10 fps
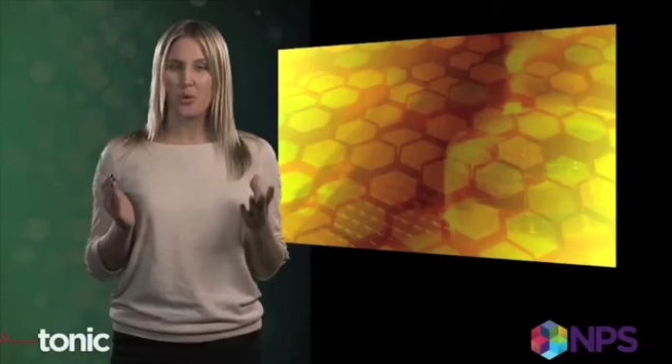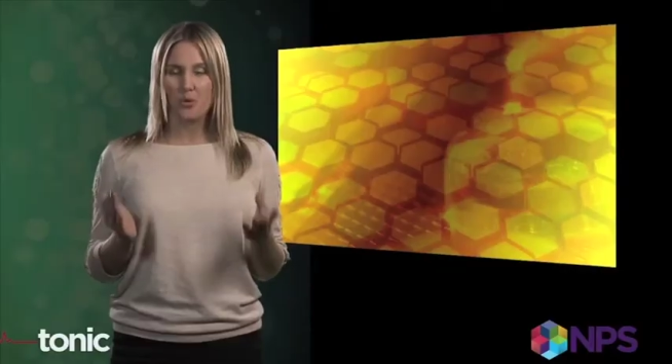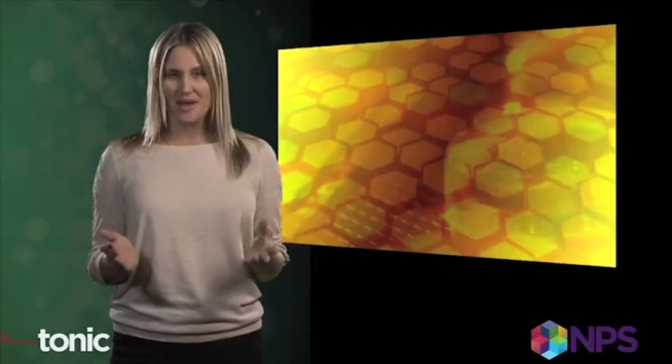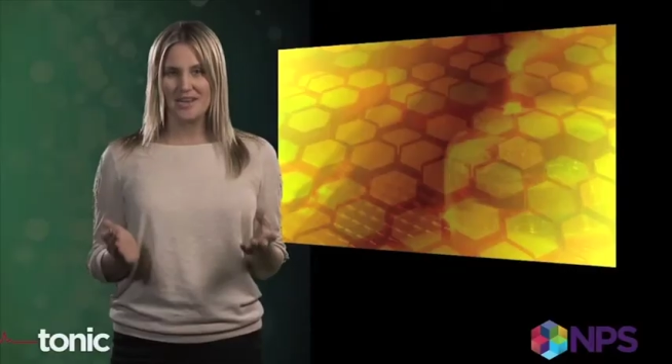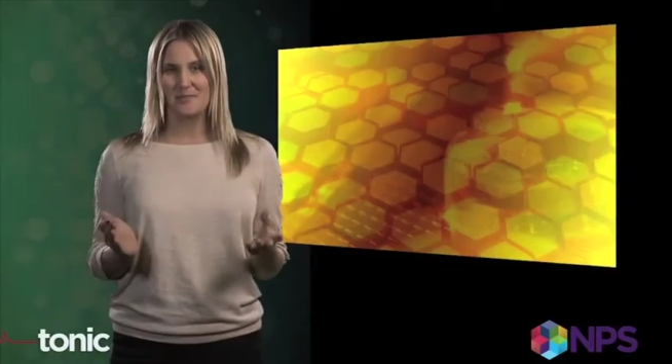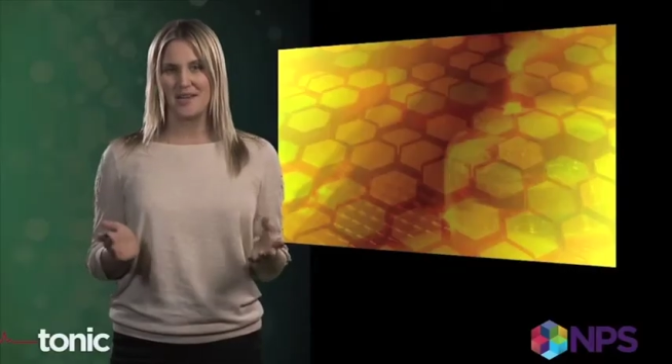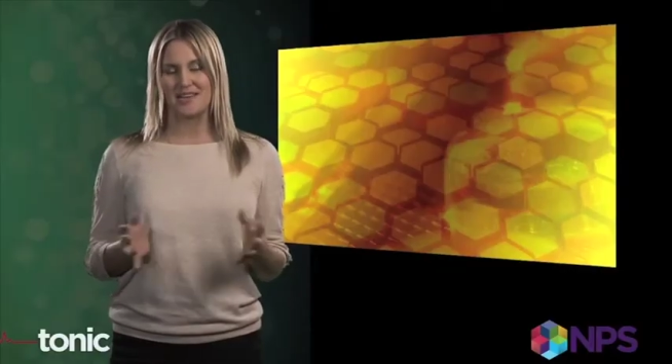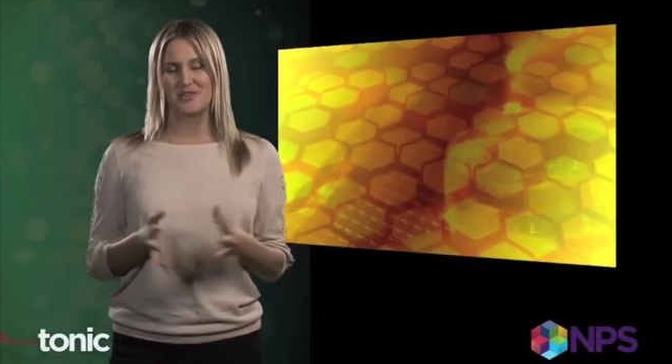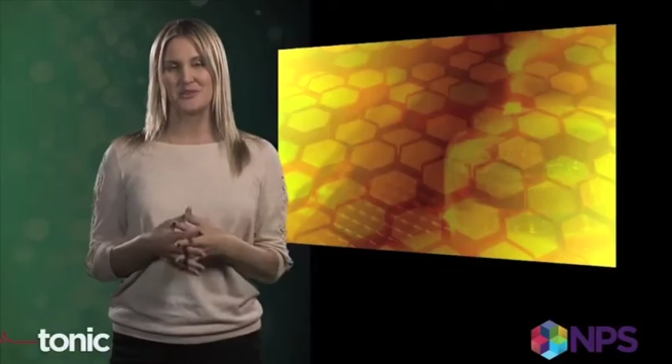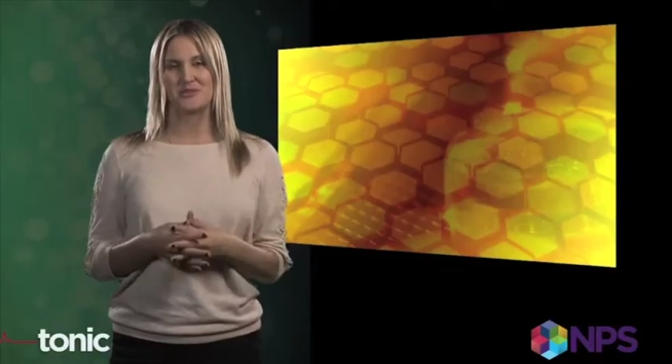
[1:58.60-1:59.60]
is already
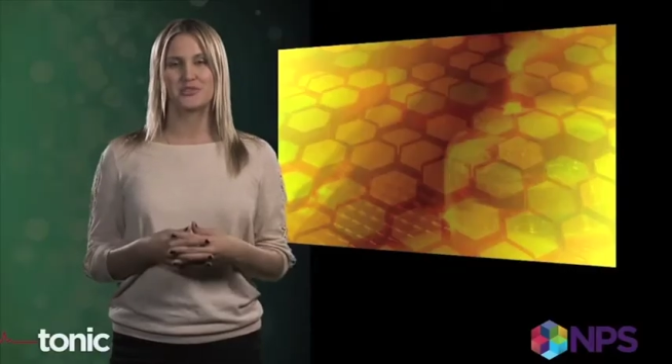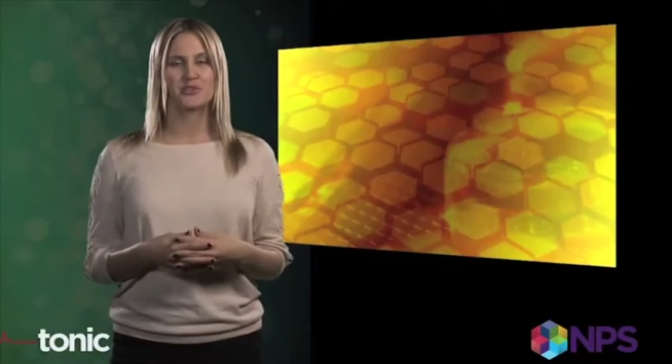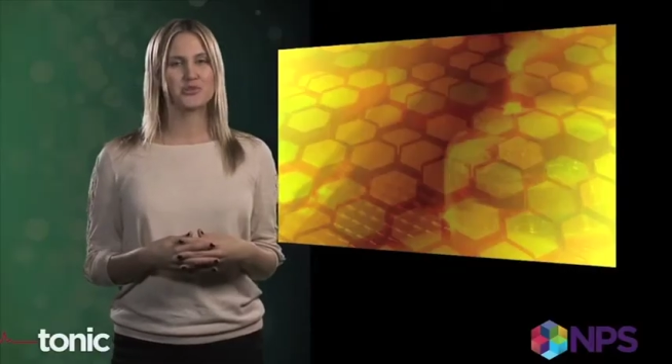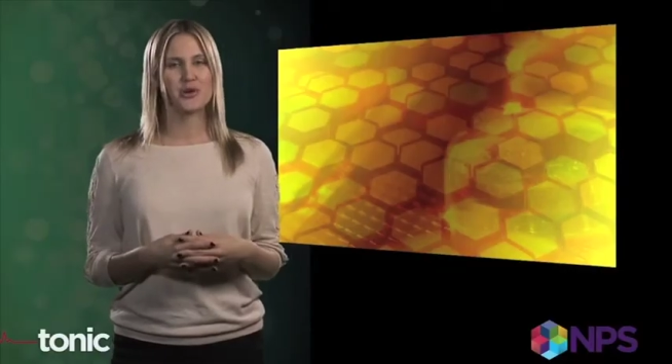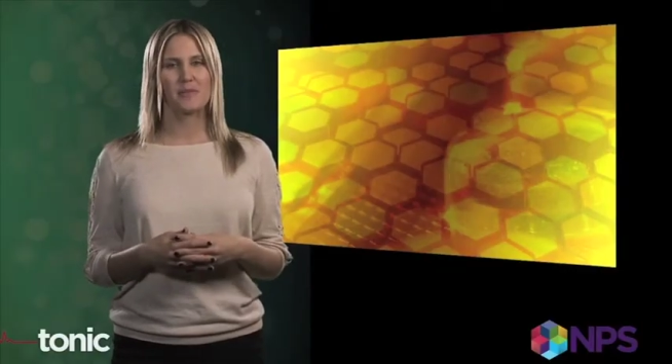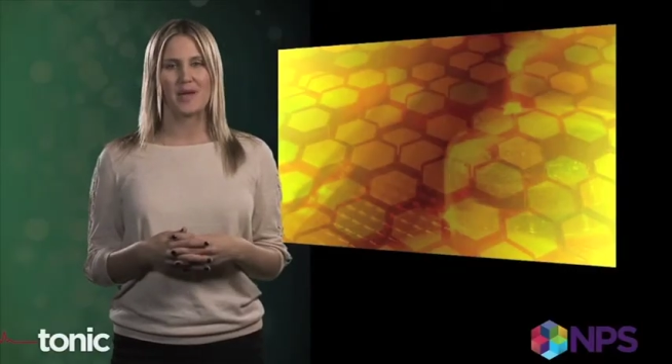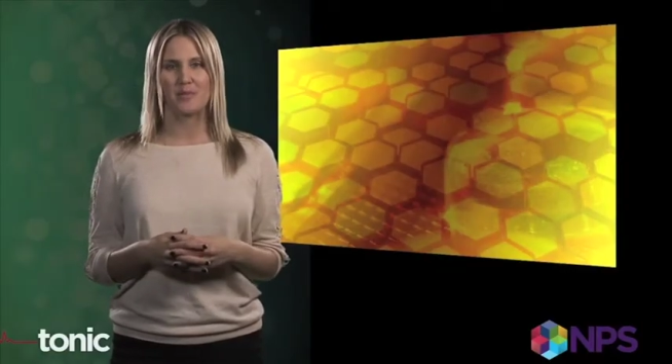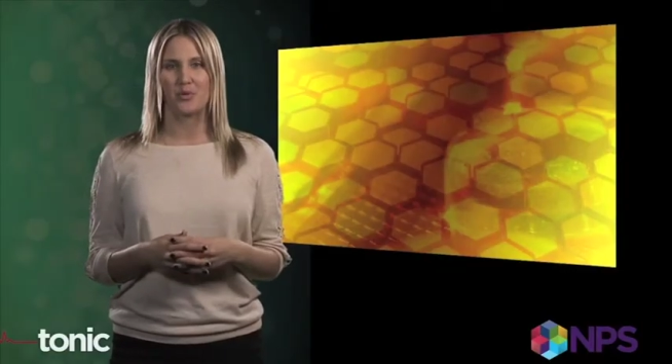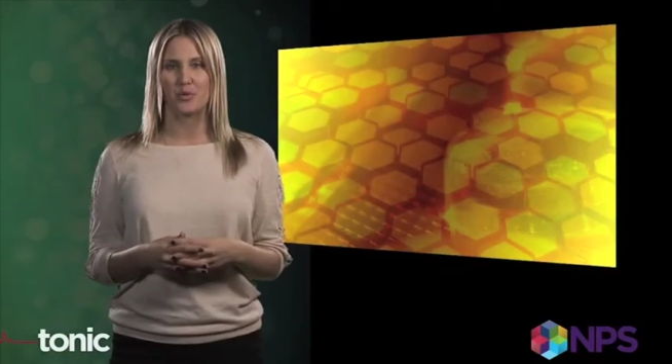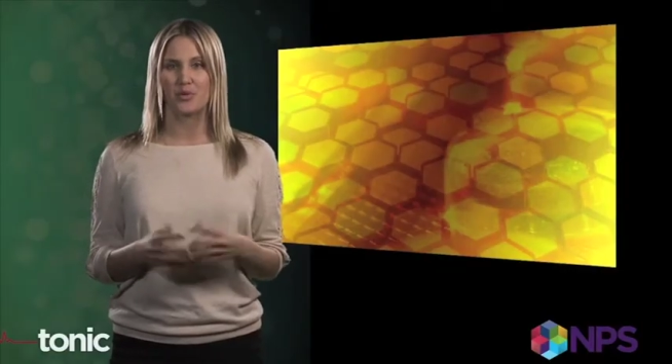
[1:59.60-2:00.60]
being used to treat
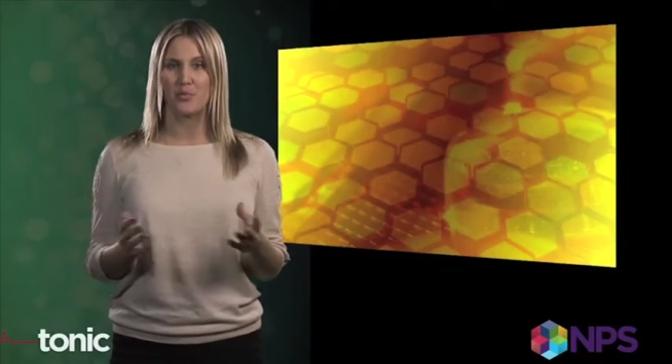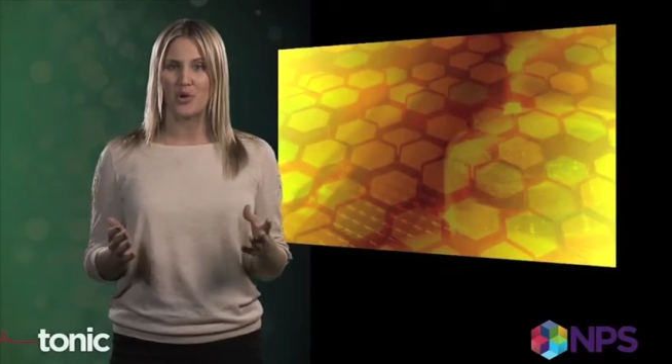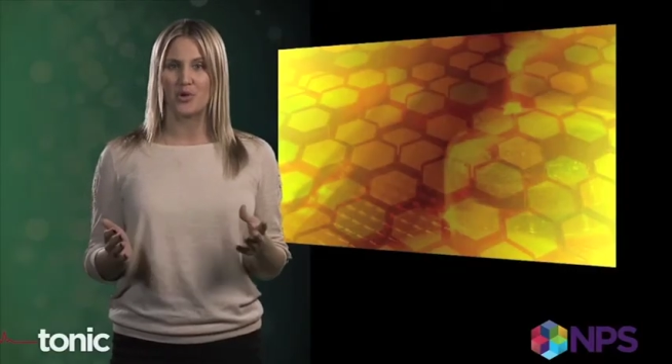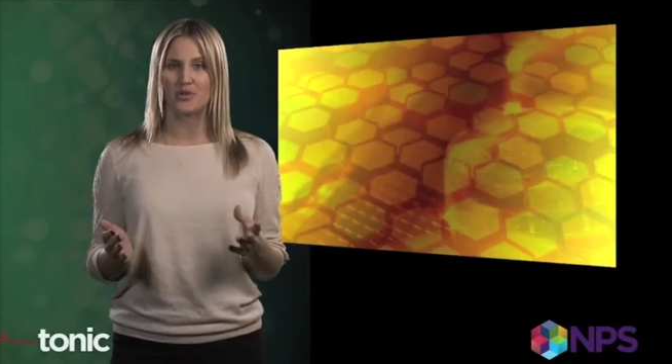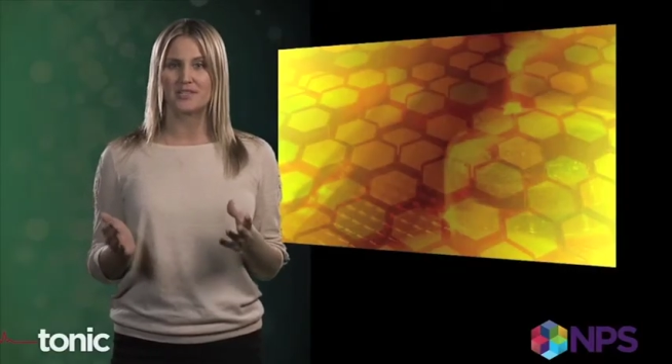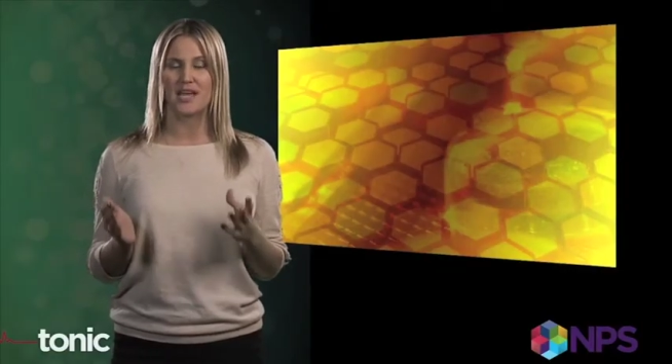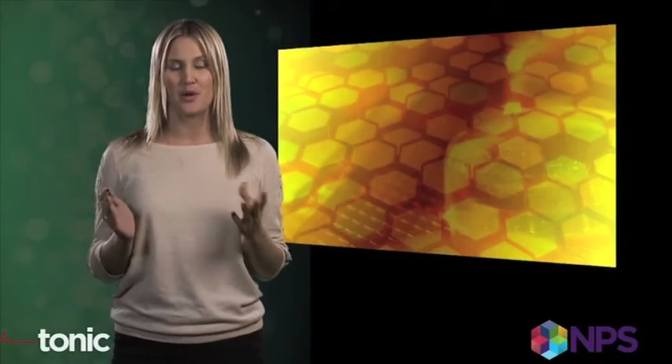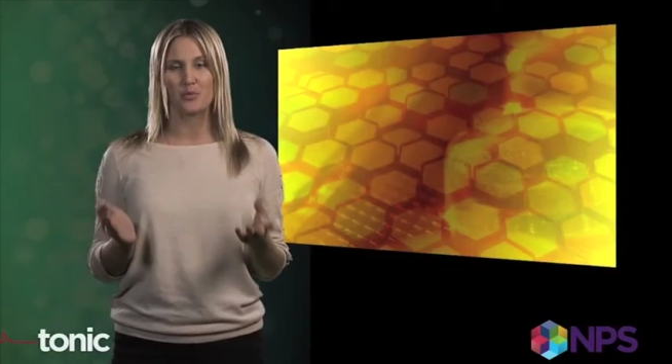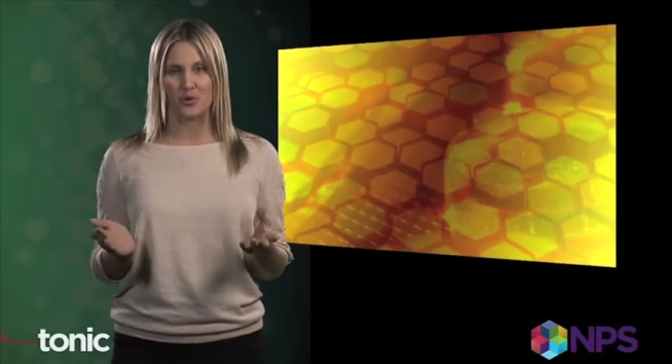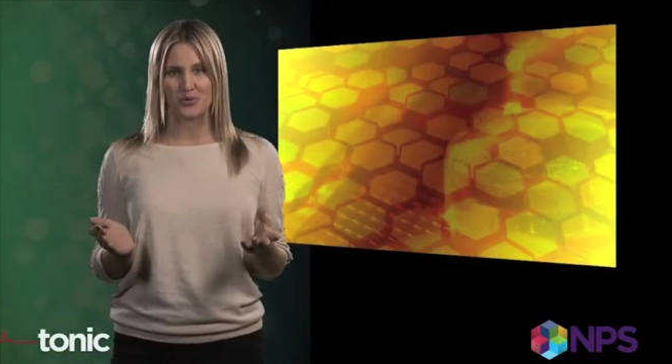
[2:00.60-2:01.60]
people with burns
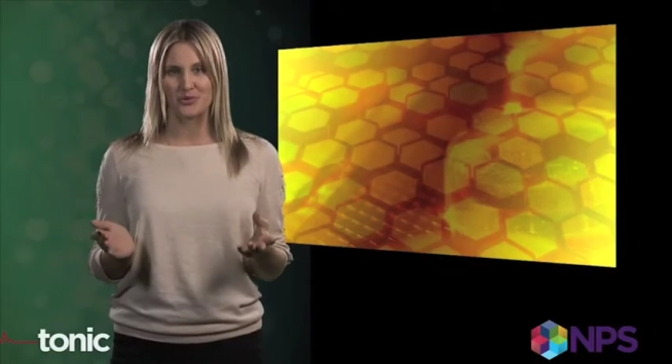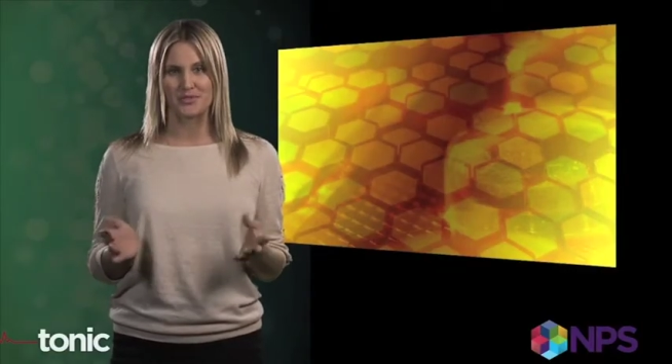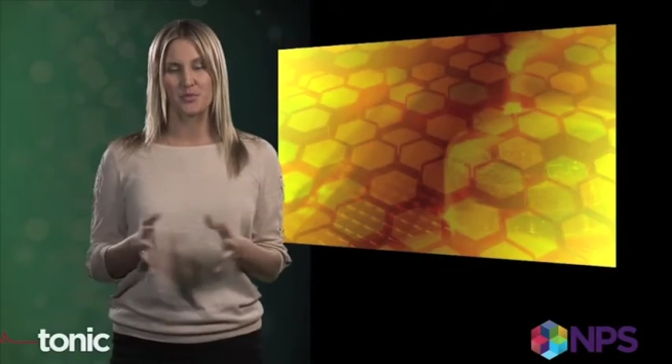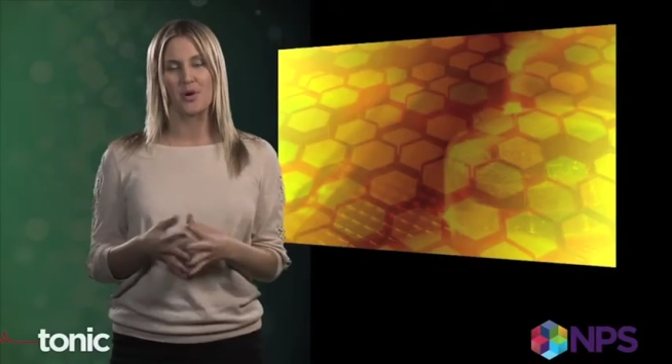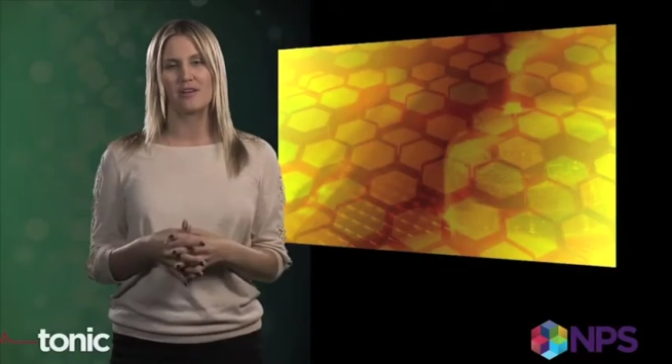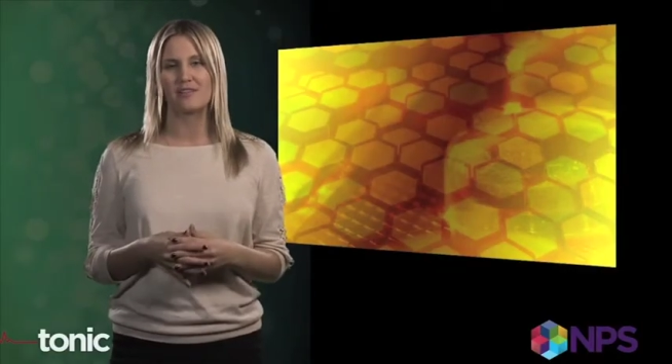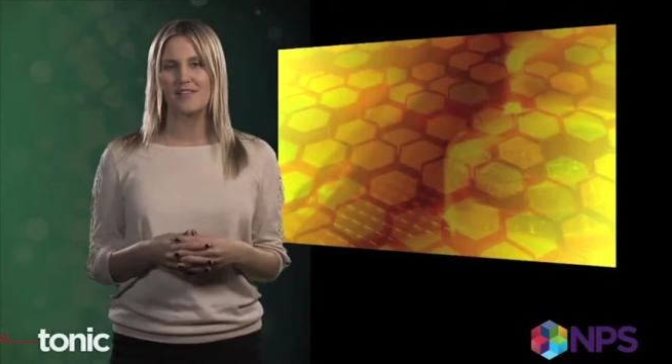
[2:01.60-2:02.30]
and wounds where